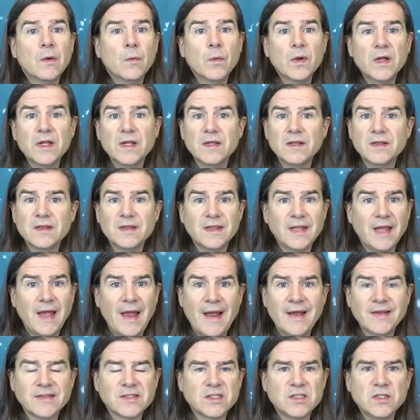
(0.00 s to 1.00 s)
will
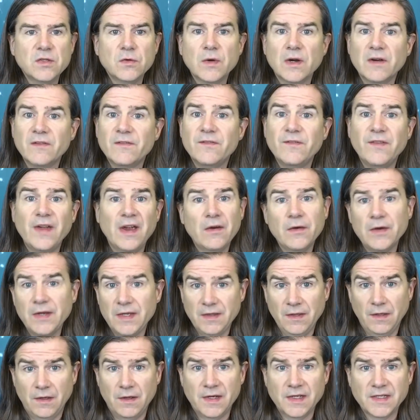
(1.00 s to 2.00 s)
last you a
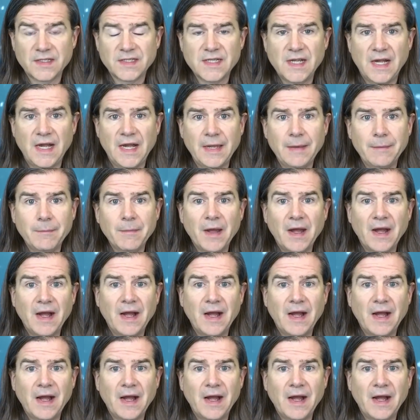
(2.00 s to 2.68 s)
very long time.